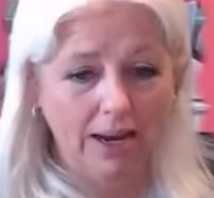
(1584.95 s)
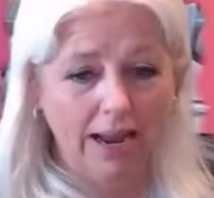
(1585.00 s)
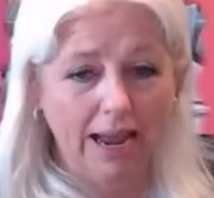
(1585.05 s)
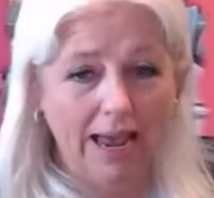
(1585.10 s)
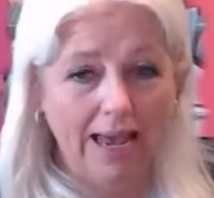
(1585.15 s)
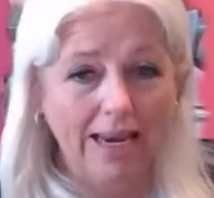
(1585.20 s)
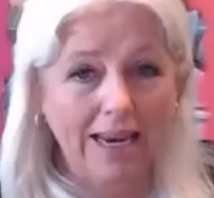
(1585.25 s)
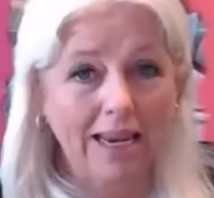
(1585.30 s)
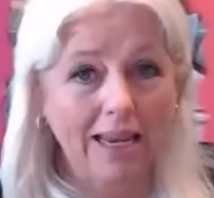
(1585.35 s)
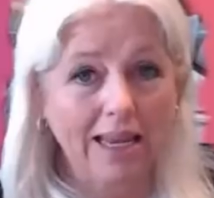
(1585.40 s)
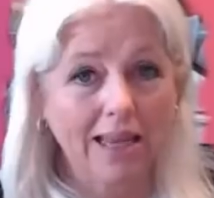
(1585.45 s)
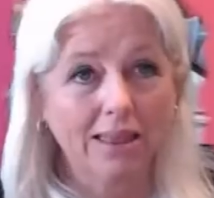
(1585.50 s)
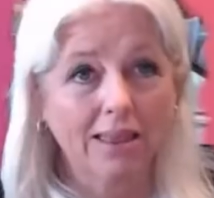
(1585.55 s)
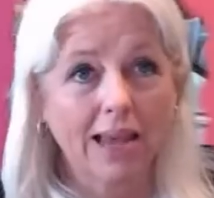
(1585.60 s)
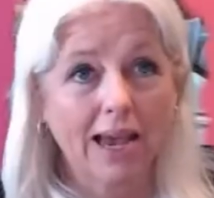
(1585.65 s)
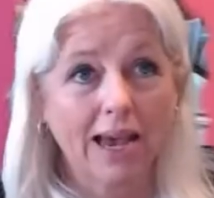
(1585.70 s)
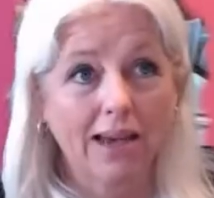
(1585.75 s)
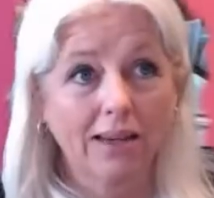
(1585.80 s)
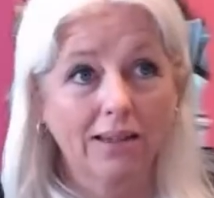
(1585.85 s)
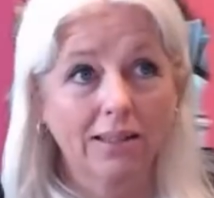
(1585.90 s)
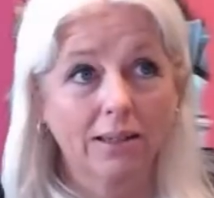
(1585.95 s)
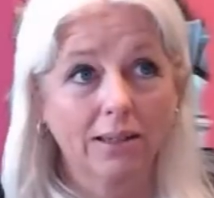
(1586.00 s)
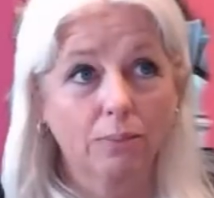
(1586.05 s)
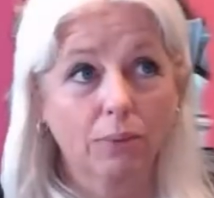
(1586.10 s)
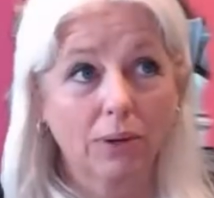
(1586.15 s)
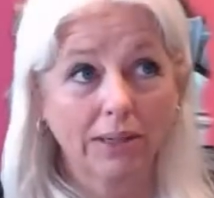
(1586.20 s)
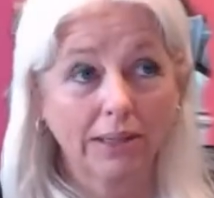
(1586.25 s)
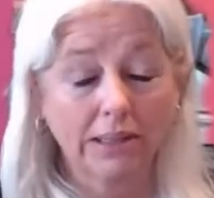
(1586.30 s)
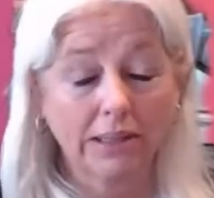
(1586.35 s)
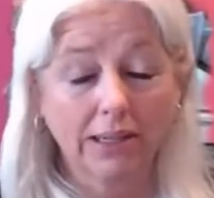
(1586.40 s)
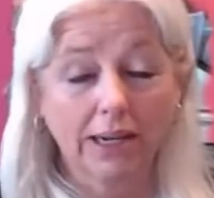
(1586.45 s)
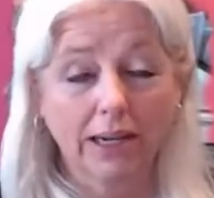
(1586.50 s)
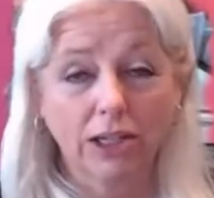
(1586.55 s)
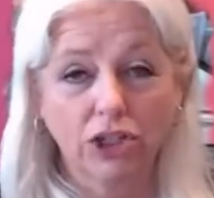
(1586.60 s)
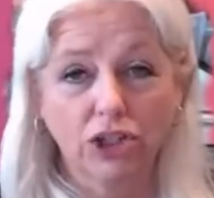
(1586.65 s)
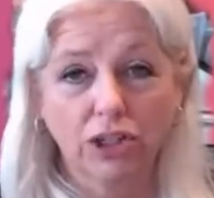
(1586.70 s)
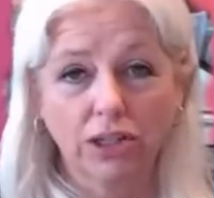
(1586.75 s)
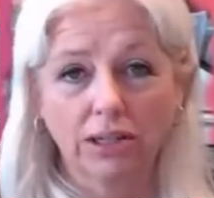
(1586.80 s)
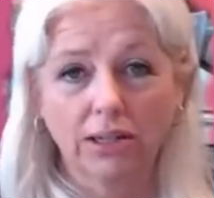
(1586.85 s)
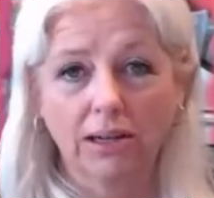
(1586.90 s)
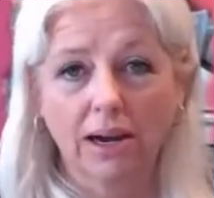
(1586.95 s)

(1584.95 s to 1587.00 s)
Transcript: And in that presentation,